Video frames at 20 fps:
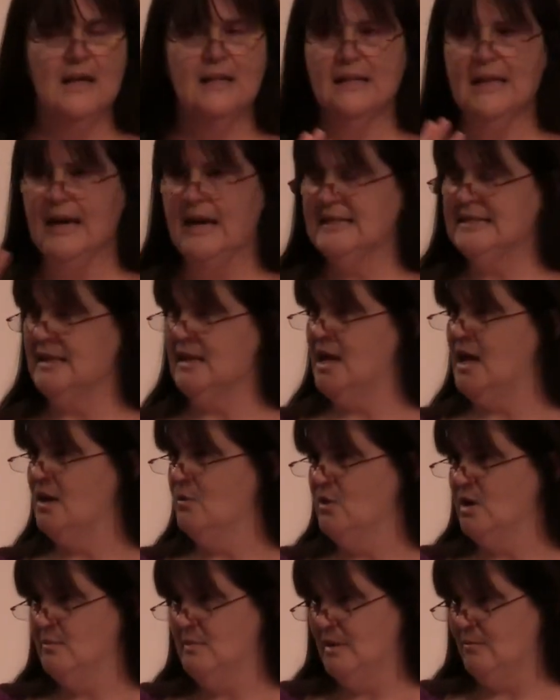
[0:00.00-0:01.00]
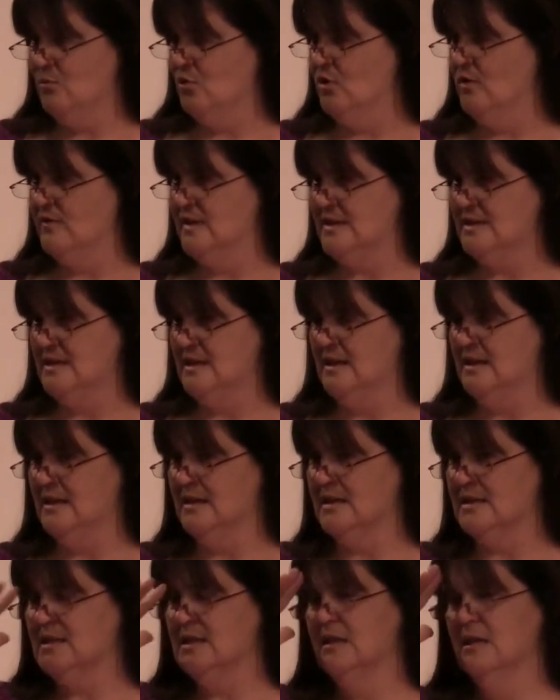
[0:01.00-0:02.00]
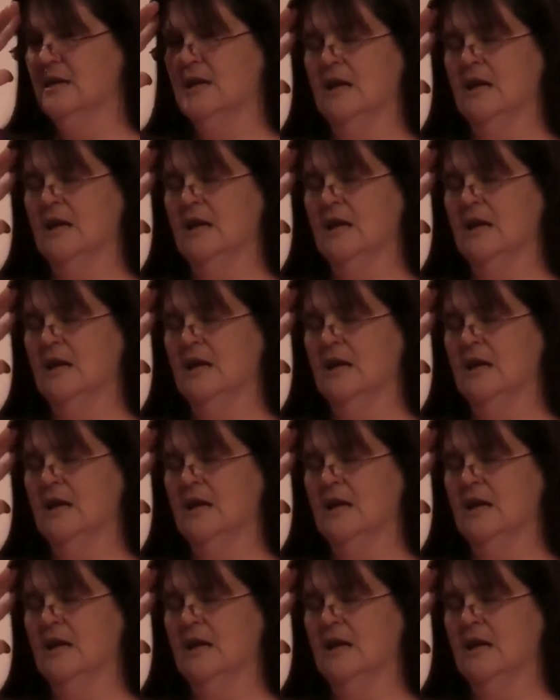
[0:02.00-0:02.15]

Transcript: Like I said, I don't want to make more of this than it is.